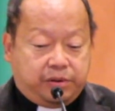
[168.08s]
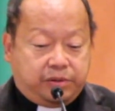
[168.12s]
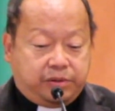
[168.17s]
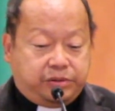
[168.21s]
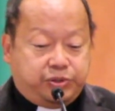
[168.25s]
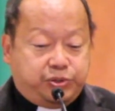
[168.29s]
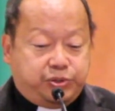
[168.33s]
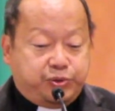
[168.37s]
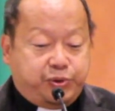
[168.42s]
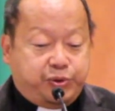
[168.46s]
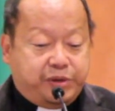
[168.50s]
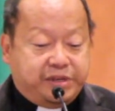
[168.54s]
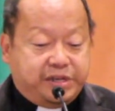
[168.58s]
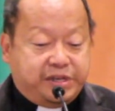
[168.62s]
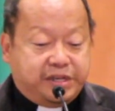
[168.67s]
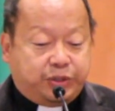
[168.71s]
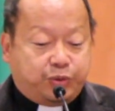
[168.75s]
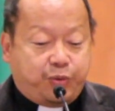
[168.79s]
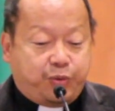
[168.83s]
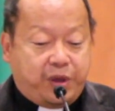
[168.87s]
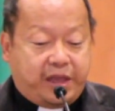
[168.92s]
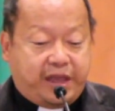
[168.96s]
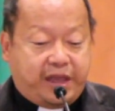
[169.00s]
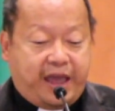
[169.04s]
During this
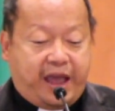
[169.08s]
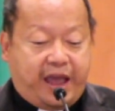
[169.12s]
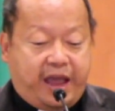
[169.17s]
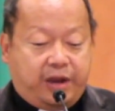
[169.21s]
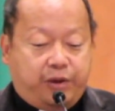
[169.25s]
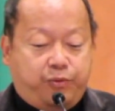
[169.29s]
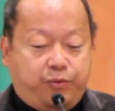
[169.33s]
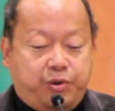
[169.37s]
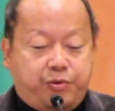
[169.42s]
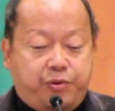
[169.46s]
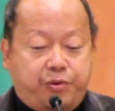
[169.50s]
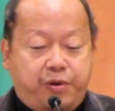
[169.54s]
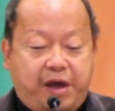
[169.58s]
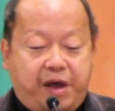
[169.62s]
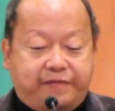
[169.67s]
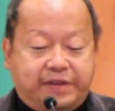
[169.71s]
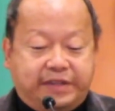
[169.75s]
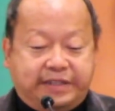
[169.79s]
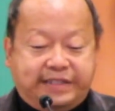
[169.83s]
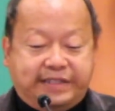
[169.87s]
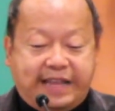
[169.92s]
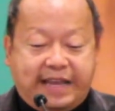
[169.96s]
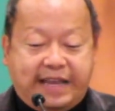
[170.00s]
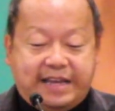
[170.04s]
weekend, we will have the
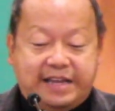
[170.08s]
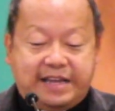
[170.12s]
second